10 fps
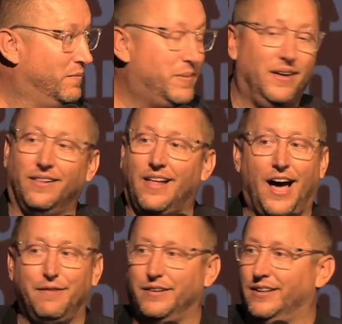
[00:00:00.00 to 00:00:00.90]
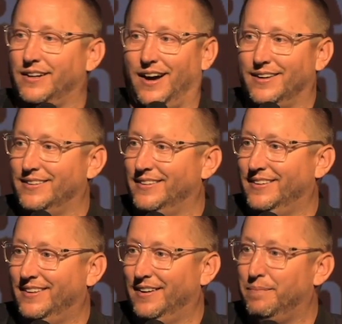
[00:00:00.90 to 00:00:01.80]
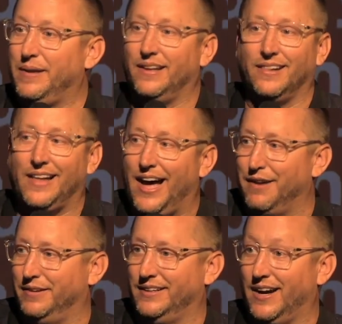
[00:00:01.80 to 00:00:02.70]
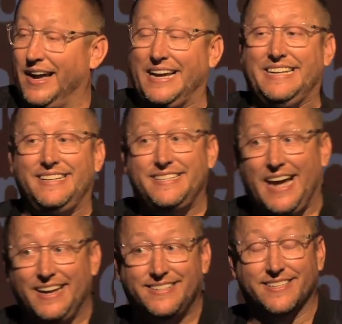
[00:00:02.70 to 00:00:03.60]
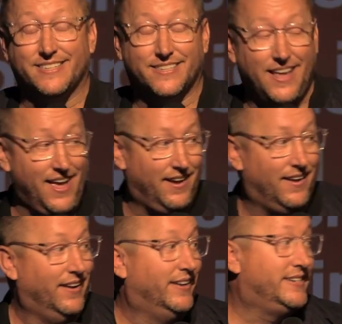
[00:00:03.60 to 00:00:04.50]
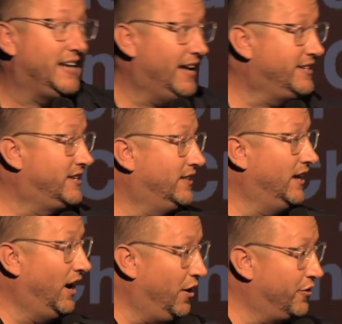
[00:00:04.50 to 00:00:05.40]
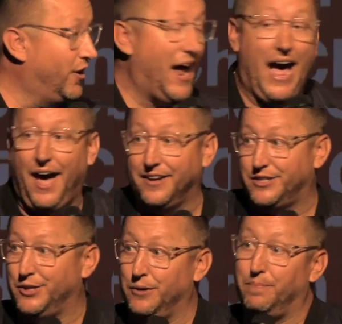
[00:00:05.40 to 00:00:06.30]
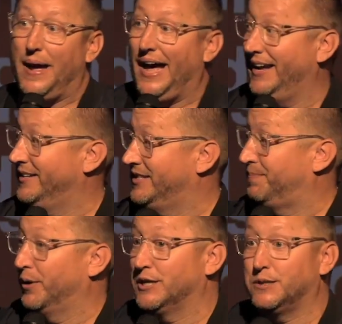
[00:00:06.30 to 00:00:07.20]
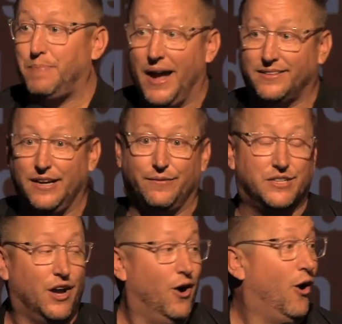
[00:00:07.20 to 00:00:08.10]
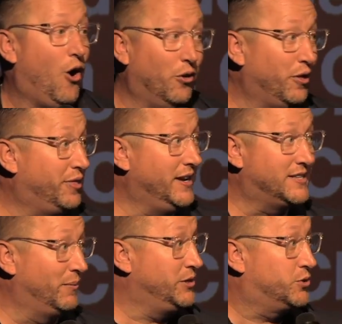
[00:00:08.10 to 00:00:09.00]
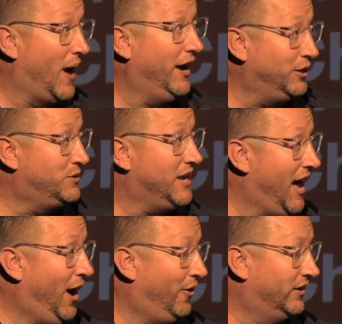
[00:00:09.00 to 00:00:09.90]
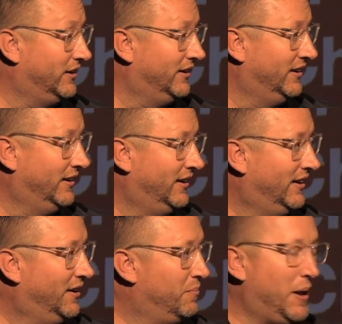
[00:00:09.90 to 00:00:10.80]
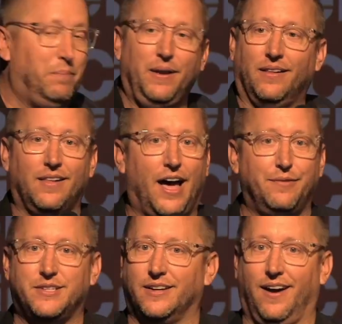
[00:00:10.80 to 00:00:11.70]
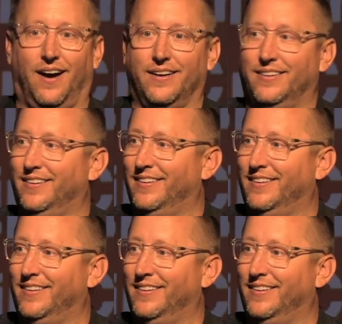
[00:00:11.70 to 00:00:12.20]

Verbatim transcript: Be alive in God. Be alive in God and dead to sin, dead to the other attitude, bad perspectives, all the things that would drag you down. Man, be alive to God.